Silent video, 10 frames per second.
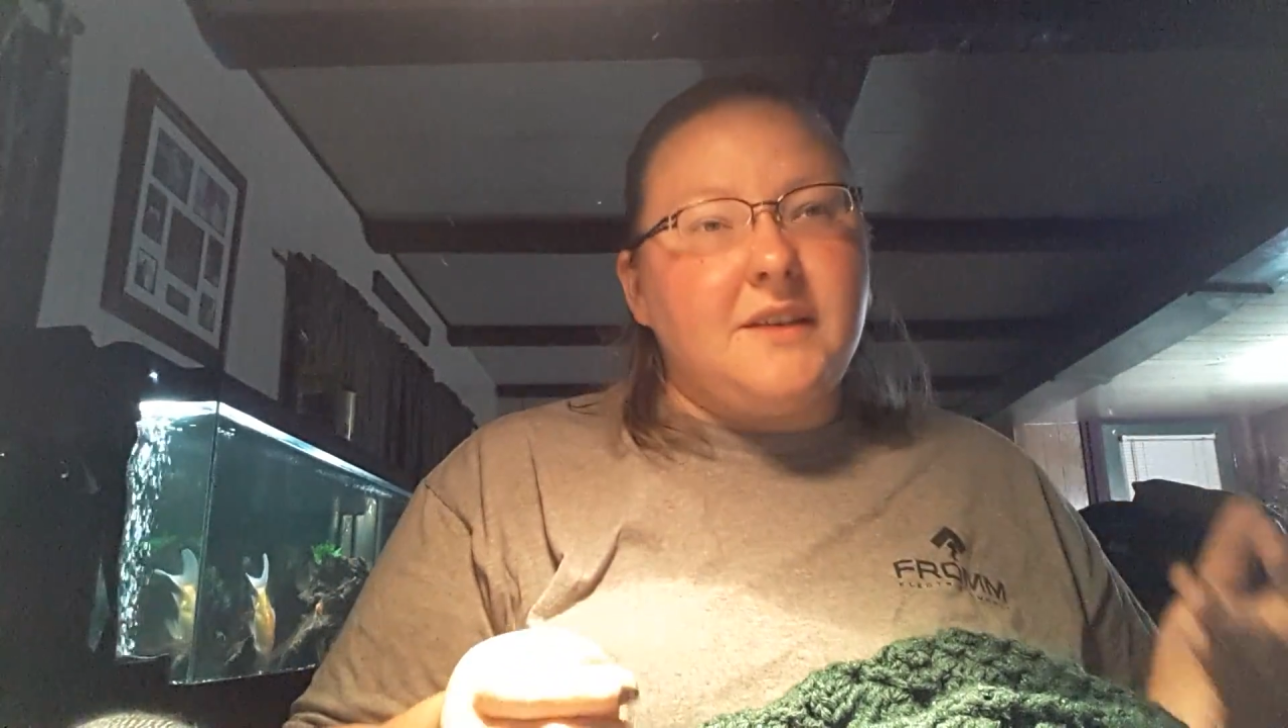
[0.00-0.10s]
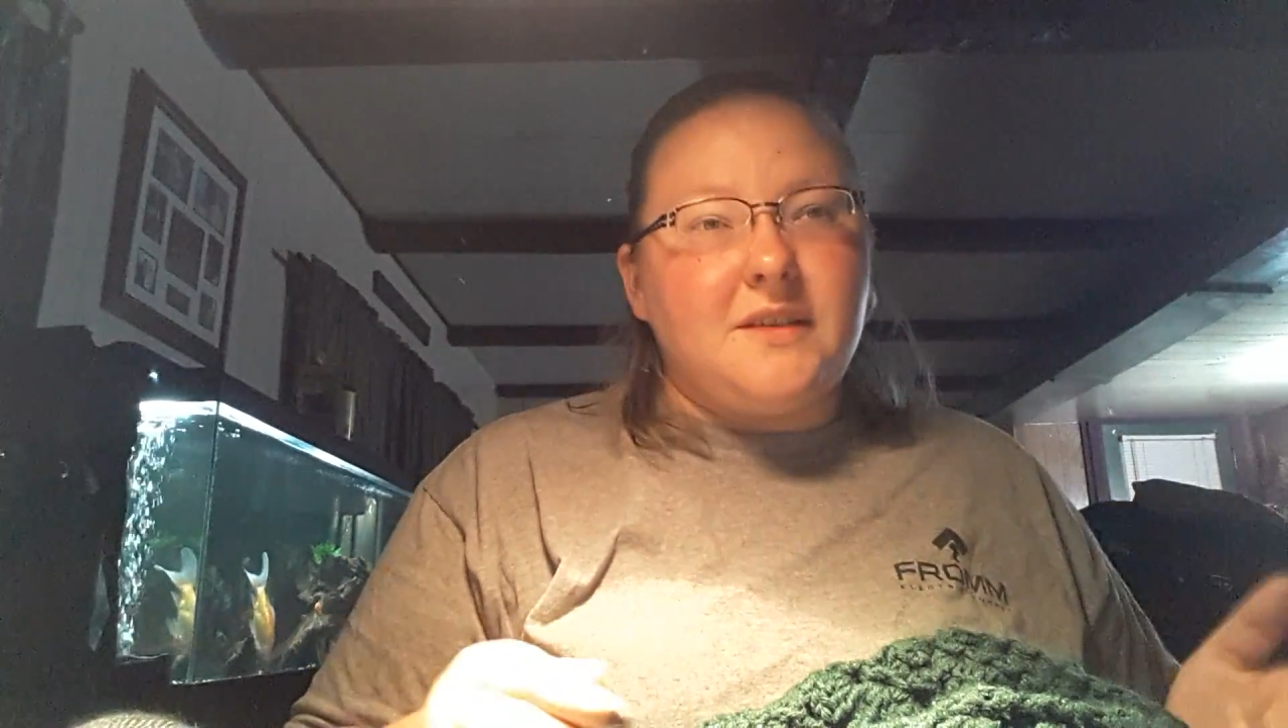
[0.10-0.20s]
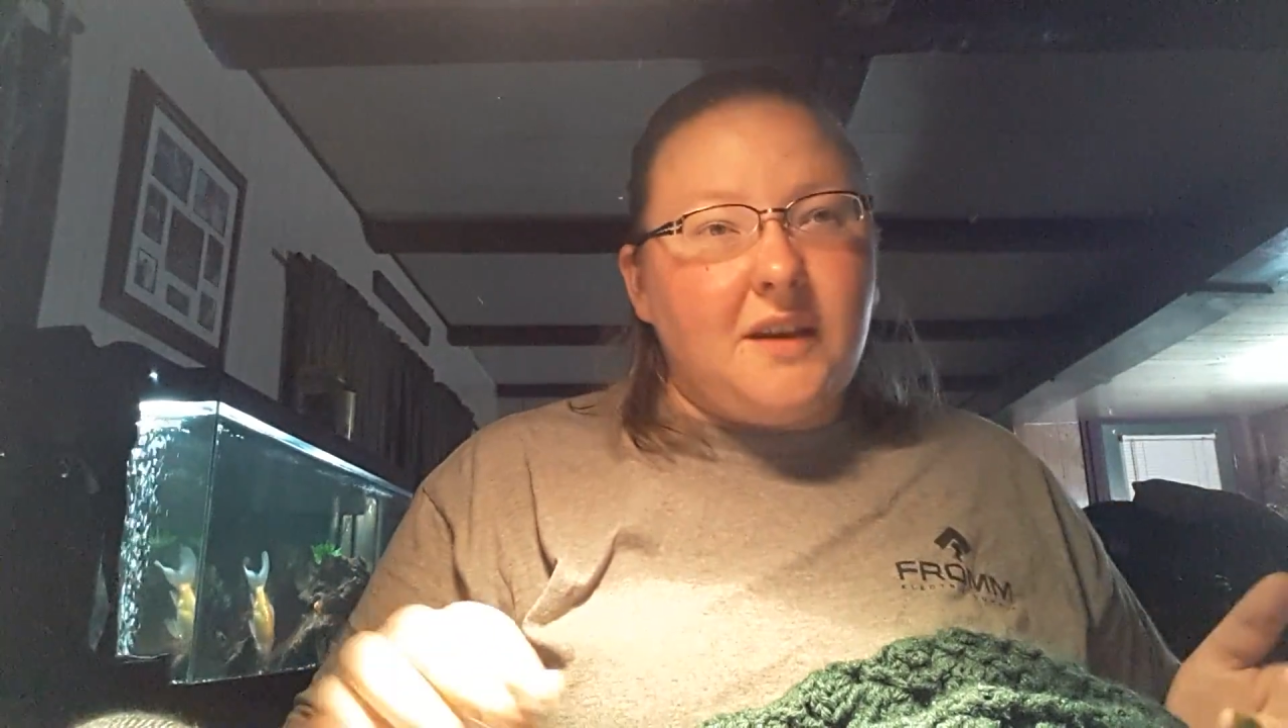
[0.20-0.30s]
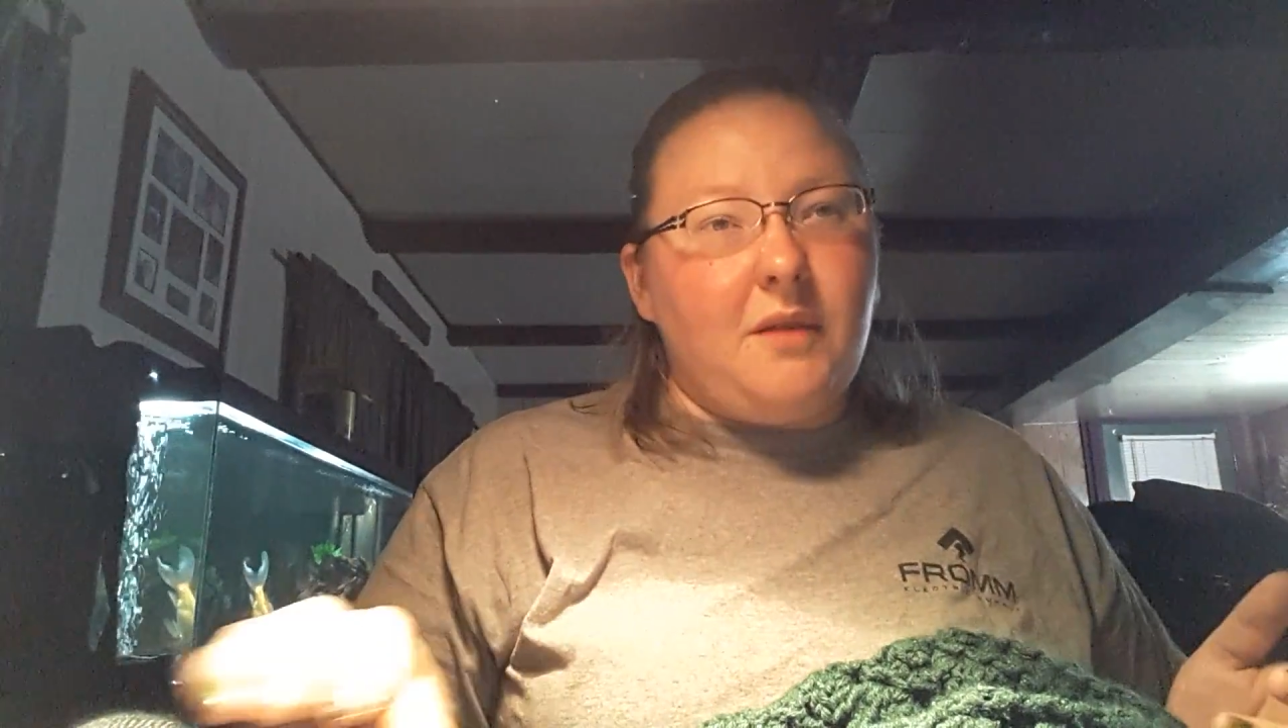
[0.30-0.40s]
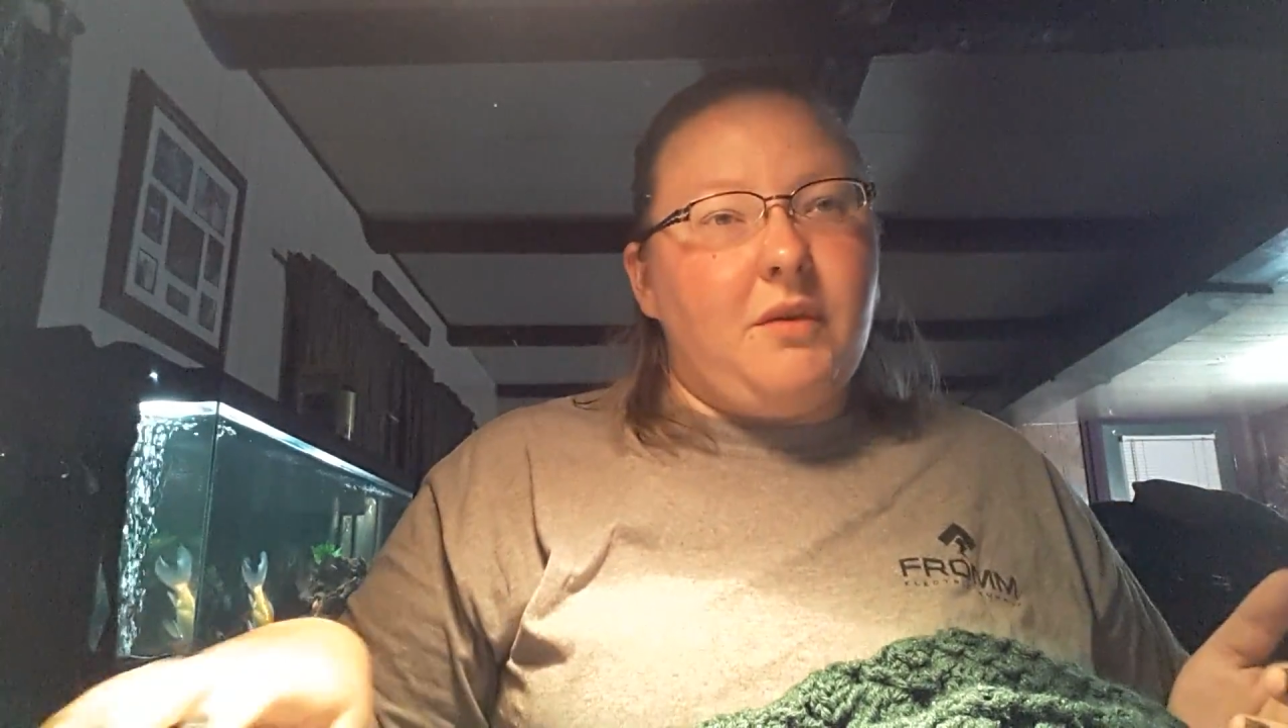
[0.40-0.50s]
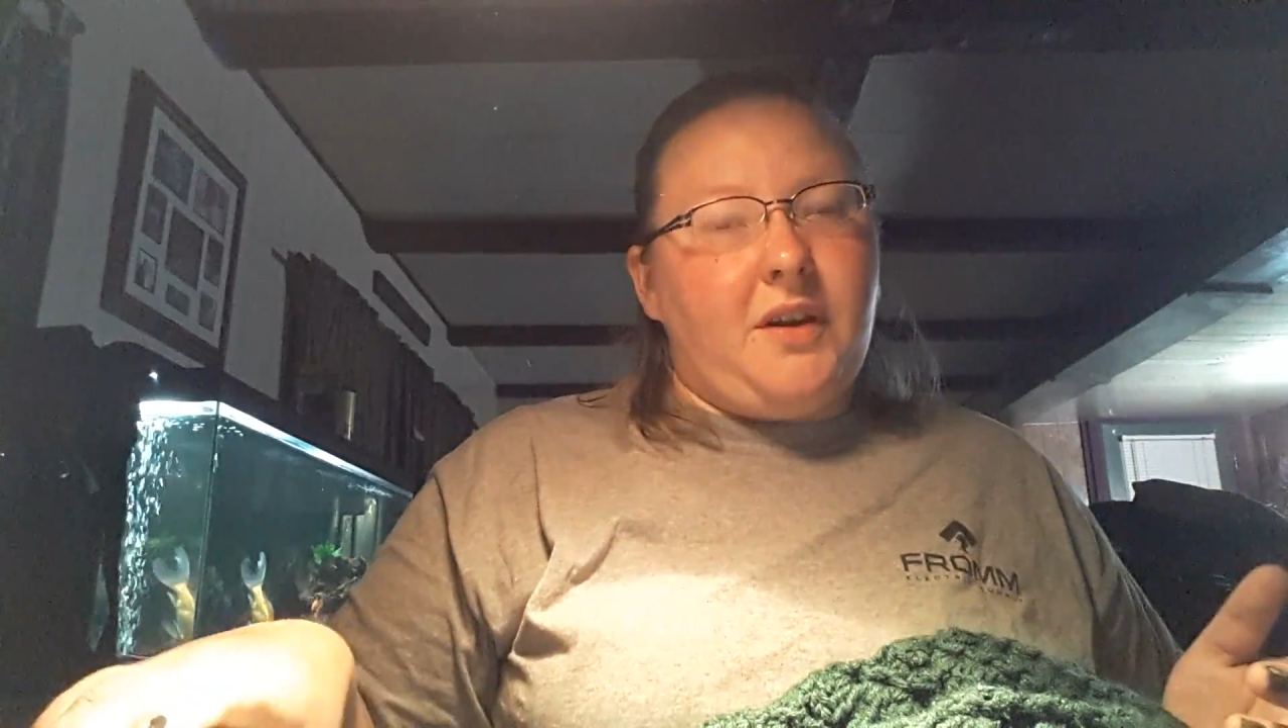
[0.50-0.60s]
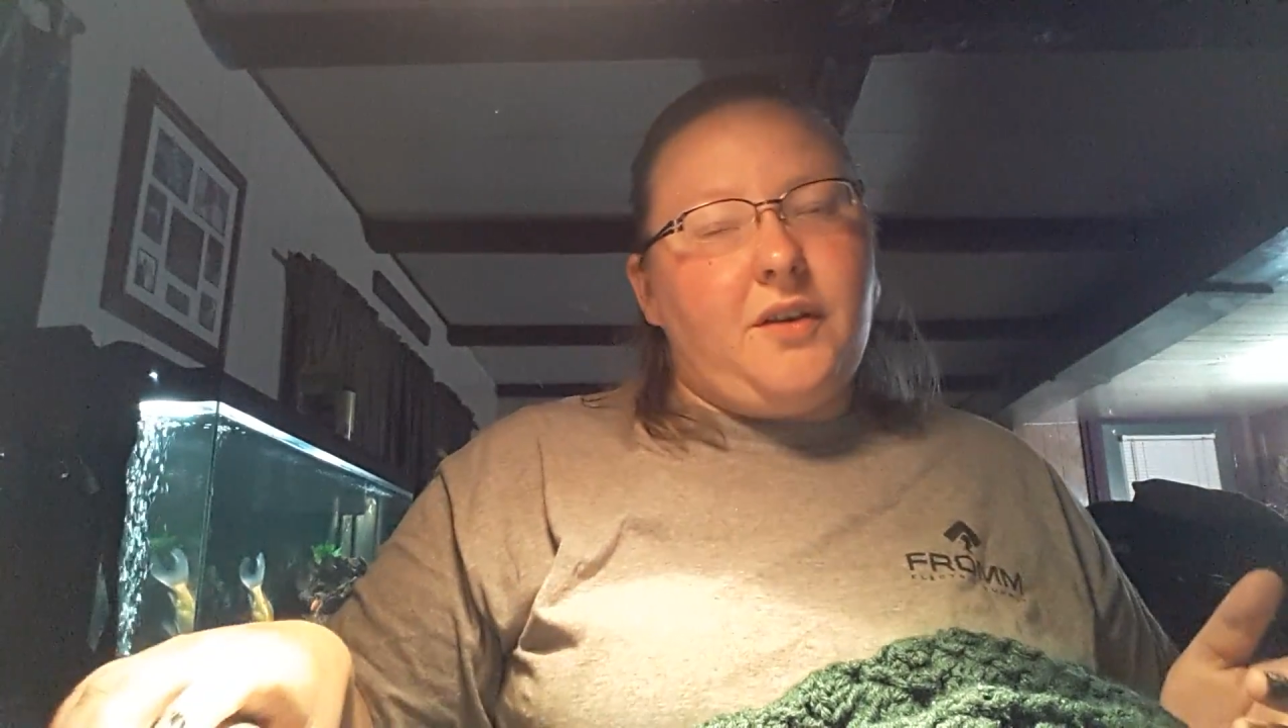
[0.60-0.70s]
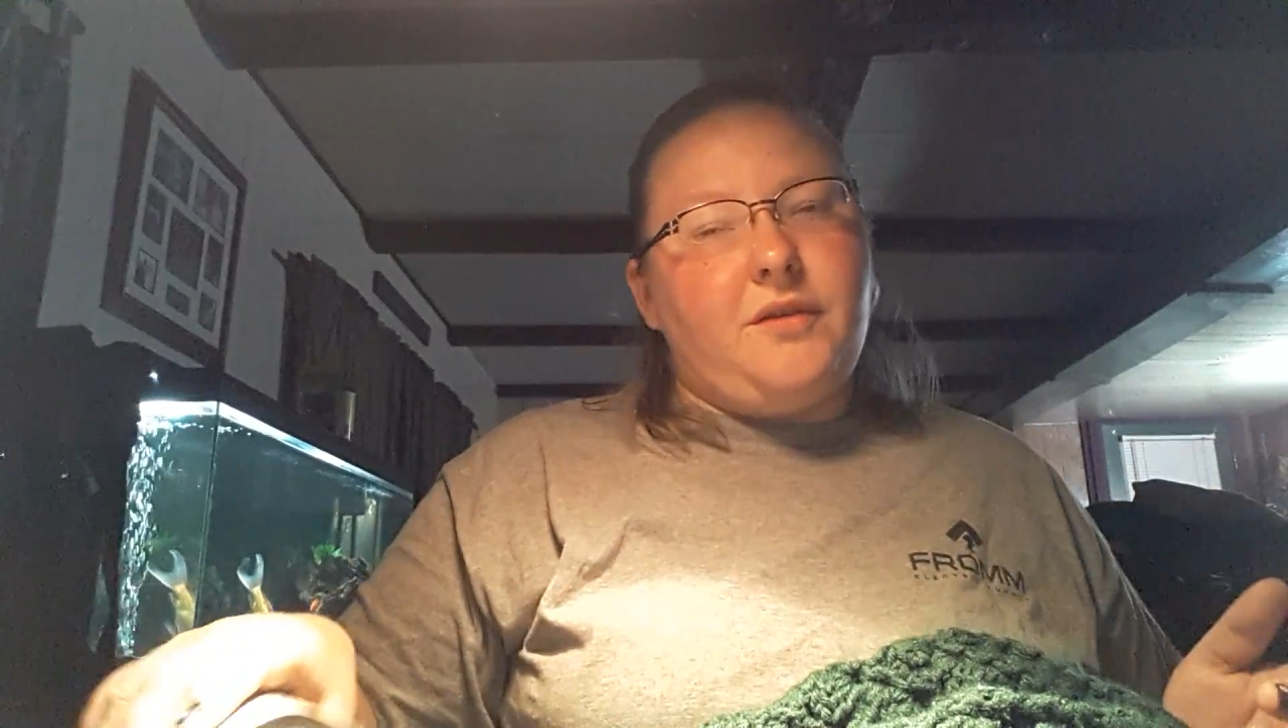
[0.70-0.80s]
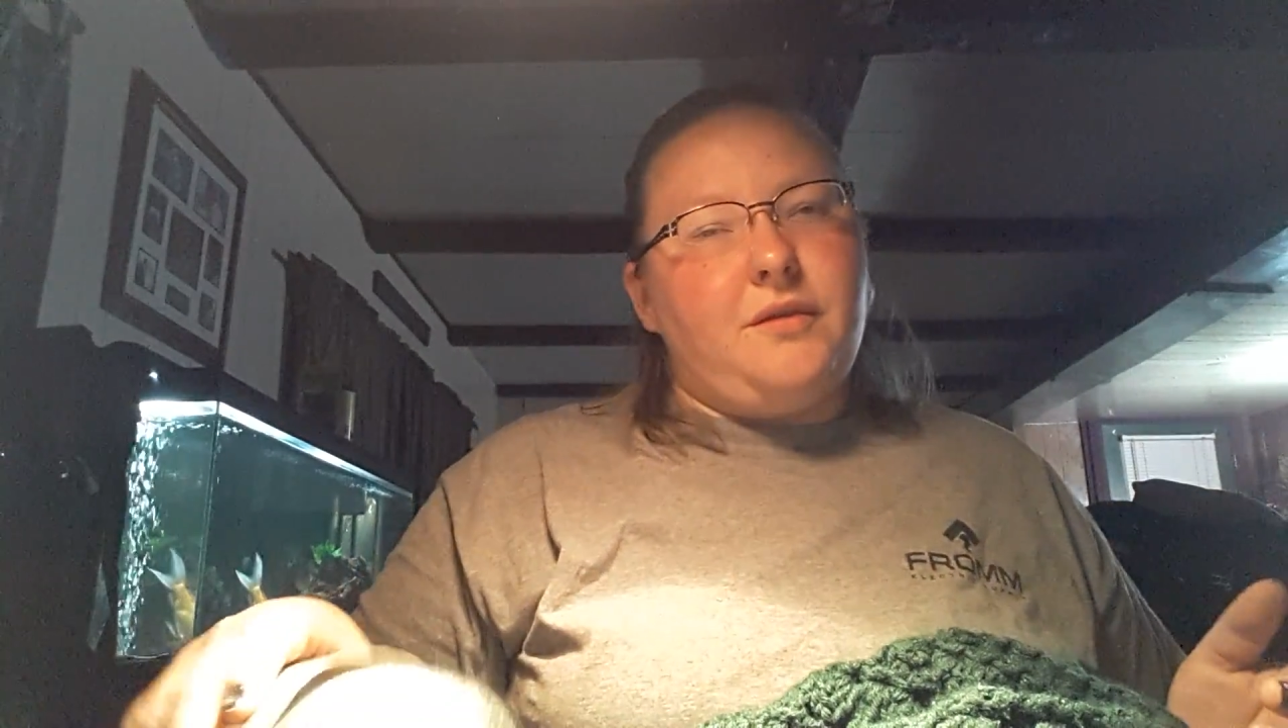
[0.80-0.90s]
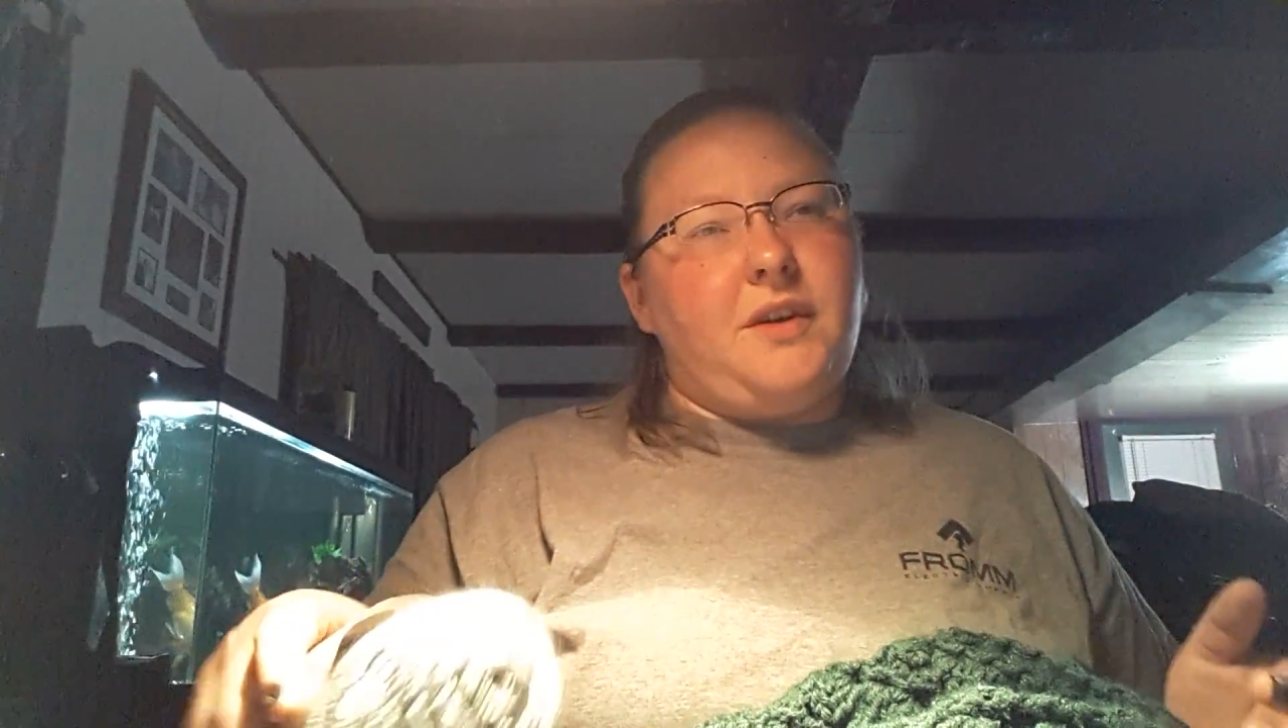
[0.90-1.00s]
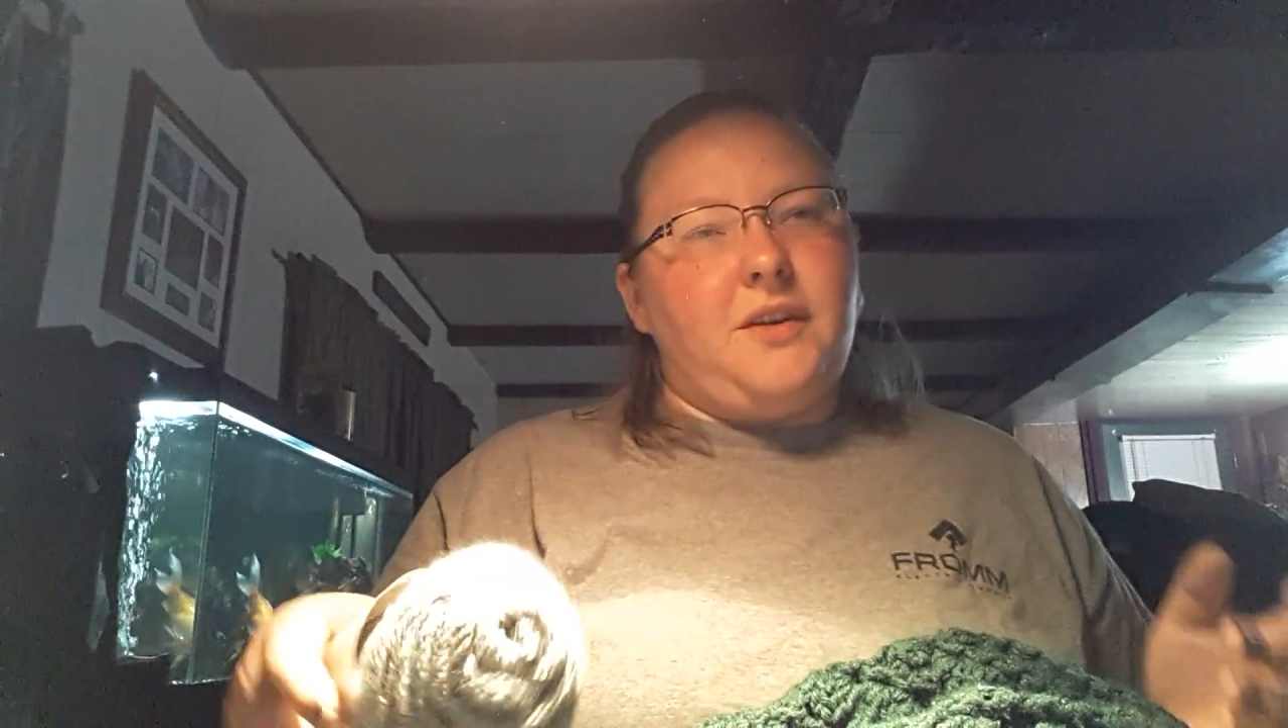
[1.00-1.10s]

see what you're doing.